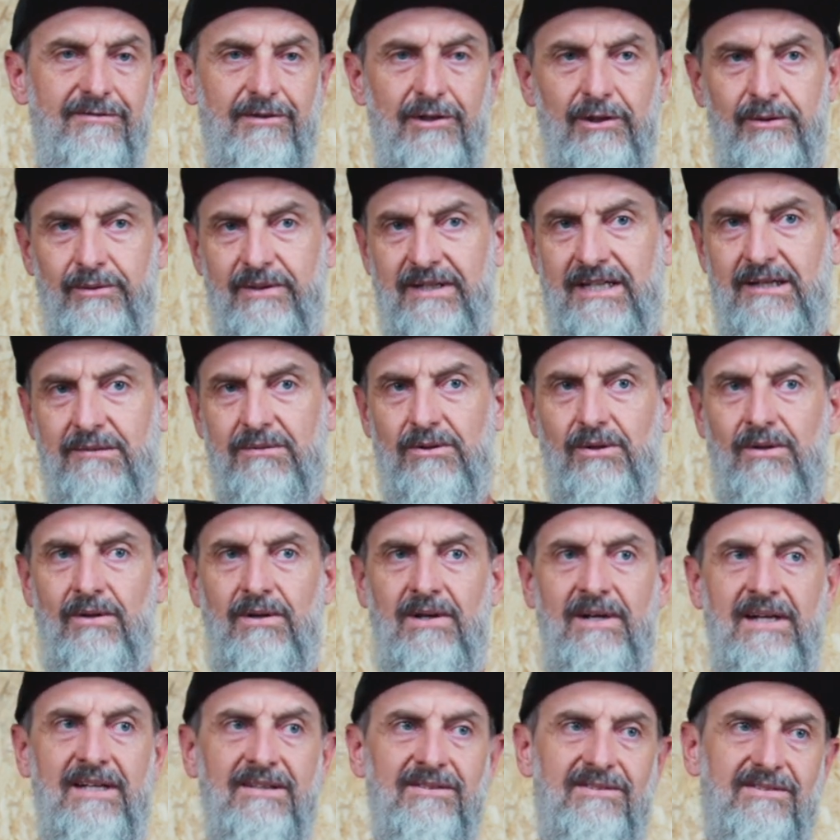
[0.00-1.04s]
following up
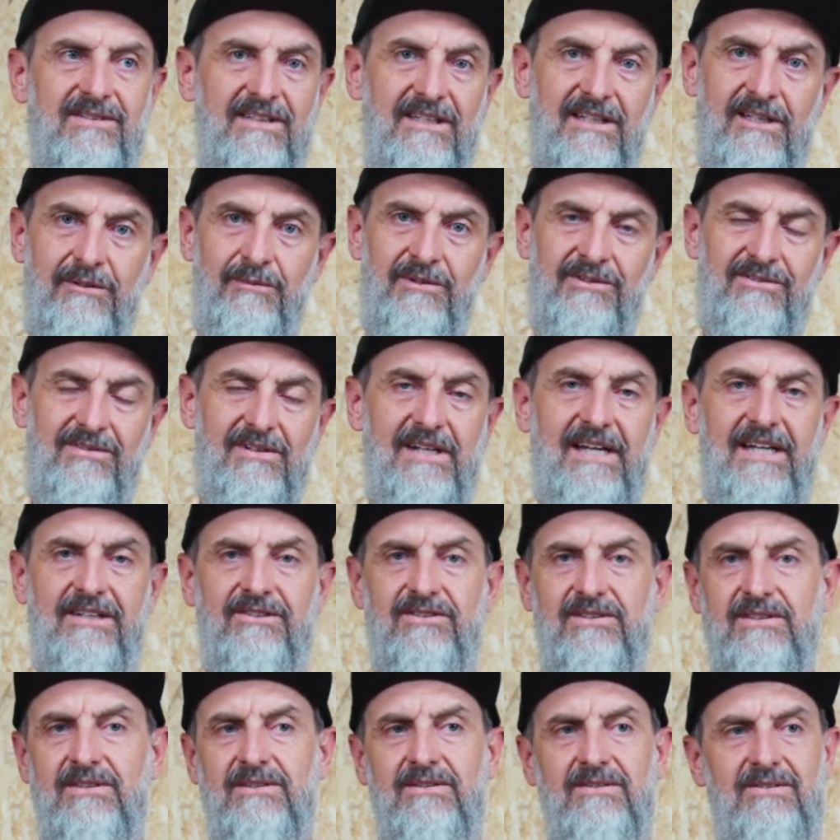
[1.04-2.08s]
clients, dealing with
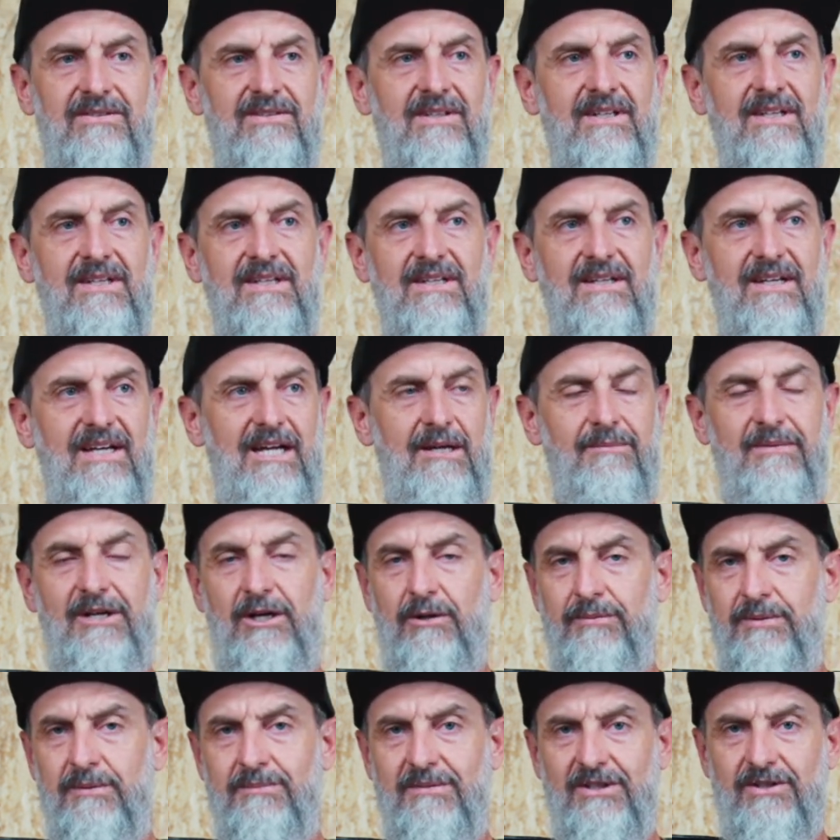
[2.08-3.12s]
selections,
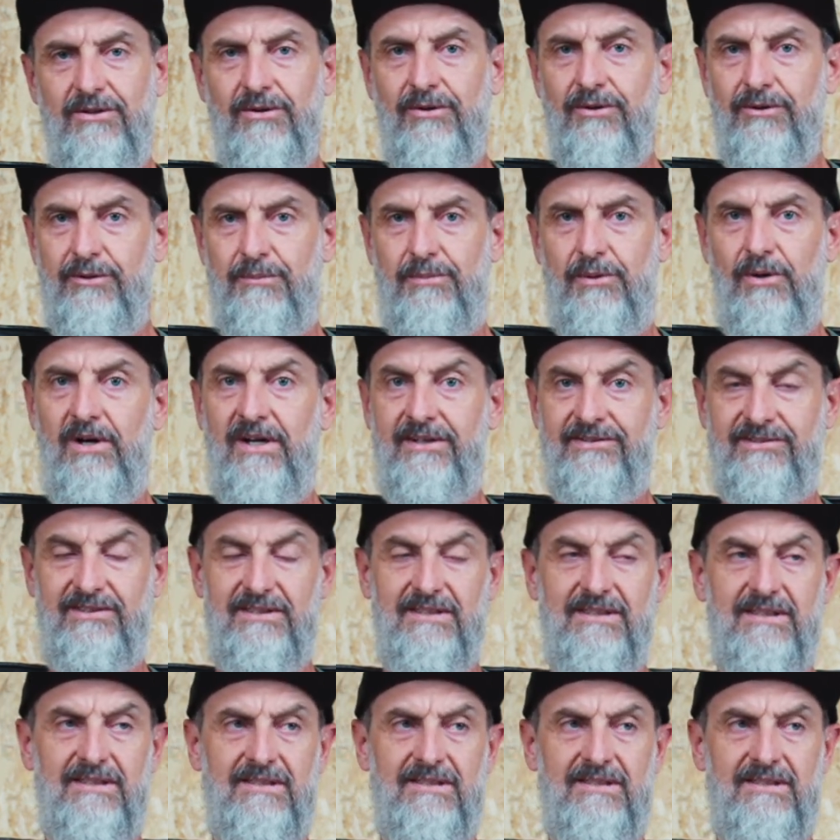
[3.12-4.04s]
helping me do all the pricing.